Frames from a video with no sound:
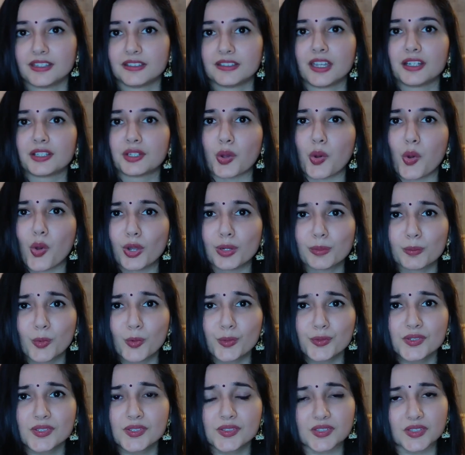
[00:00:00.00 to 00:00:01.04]
that
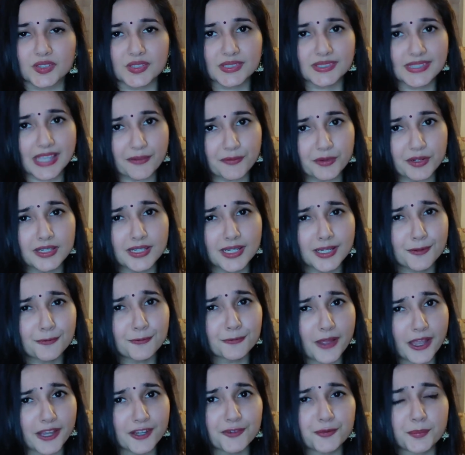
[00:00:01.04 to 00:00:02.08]
almost
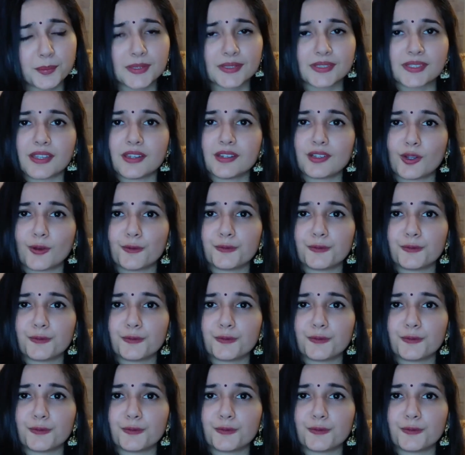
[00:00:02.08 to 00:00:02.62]
75%